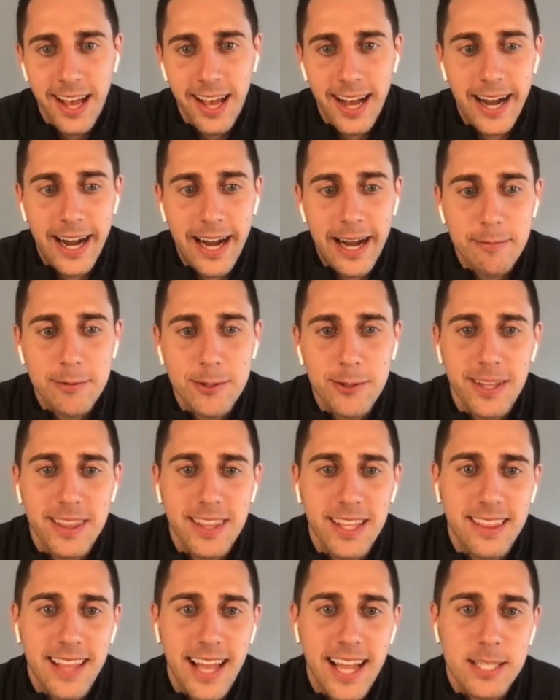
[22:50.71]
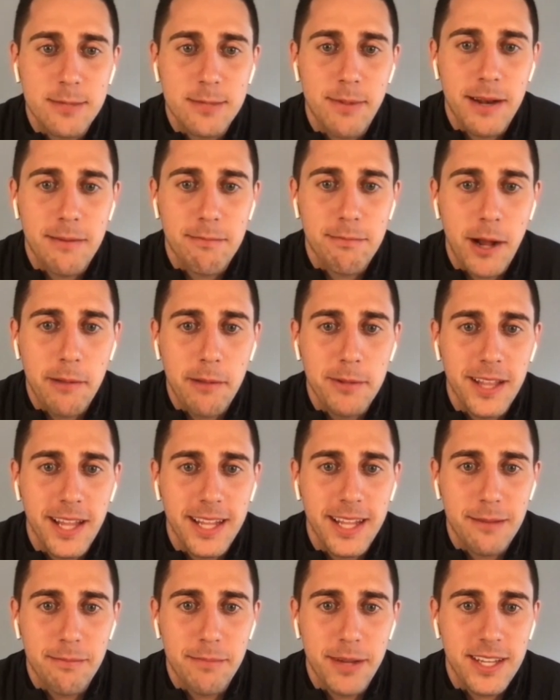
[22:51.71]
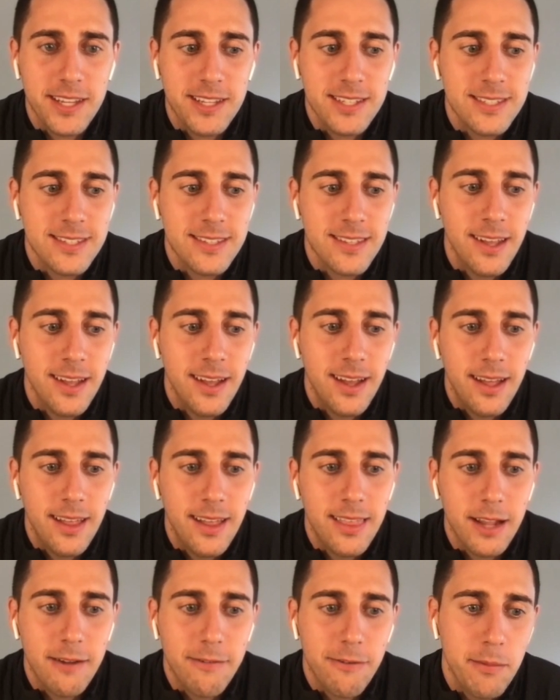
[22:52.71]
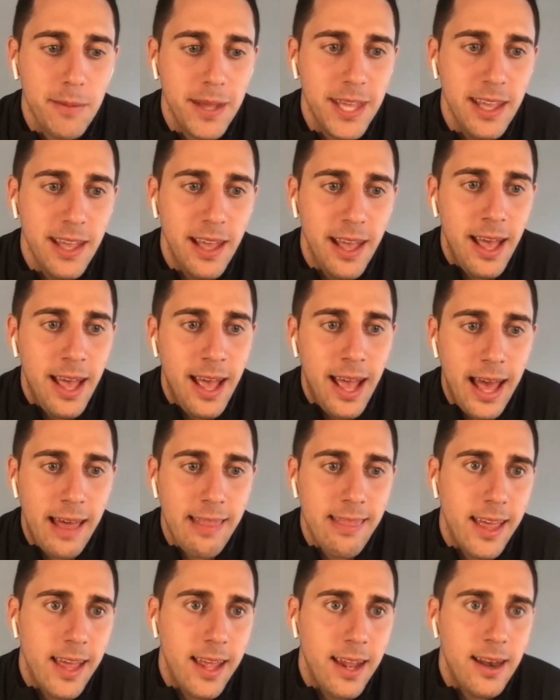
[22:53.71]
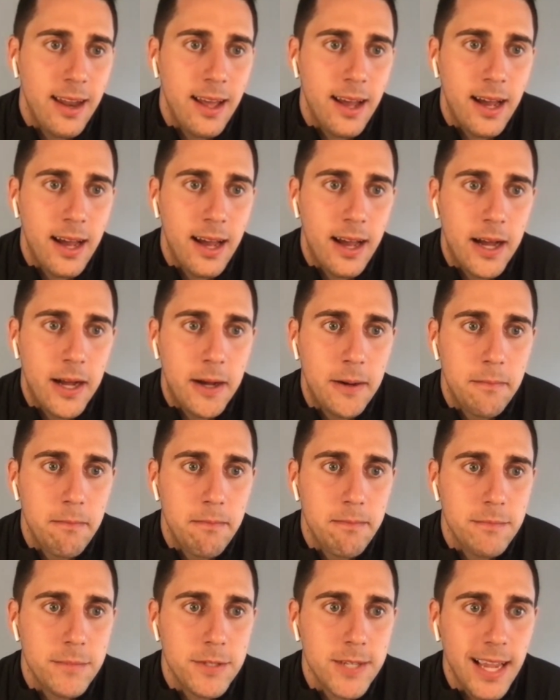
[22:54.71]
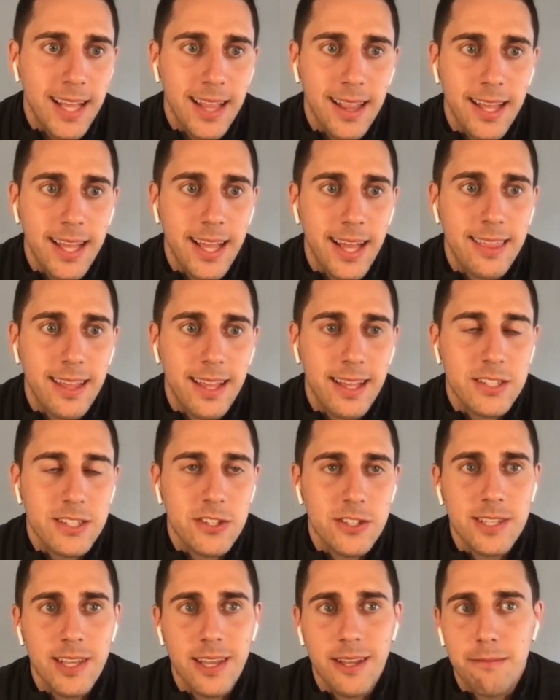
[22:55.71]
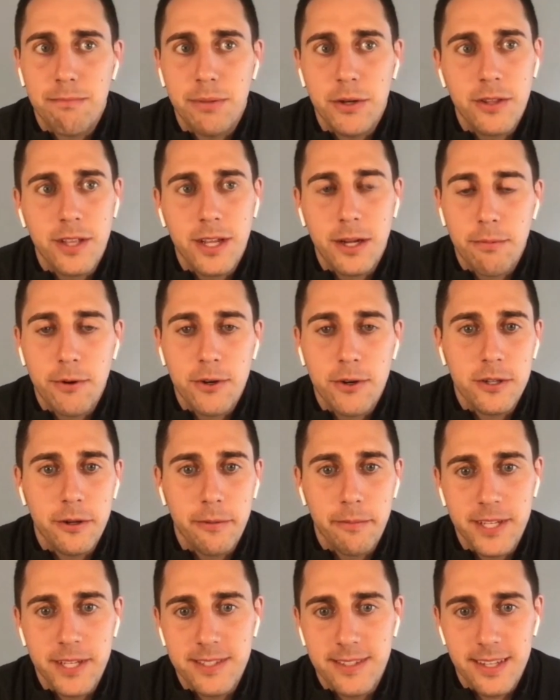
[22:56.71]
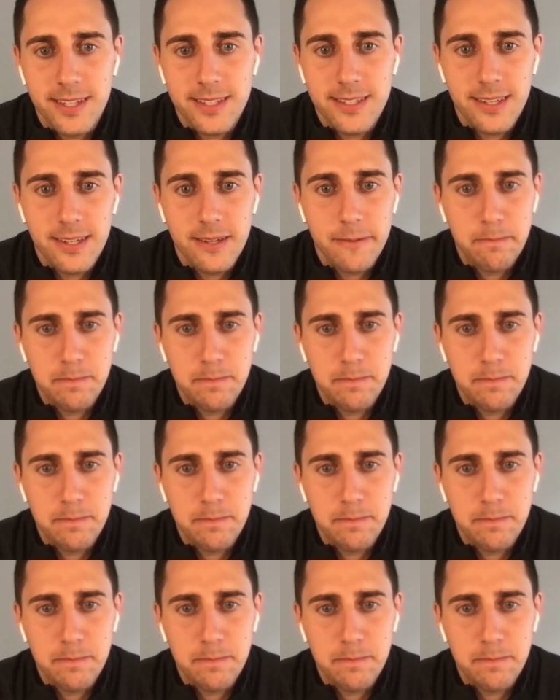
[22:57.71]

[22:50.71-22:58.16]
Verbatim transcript: Um, so I think that's been probably like the biggest thing for me. And then um, secondly, I think it's just like building a personal business and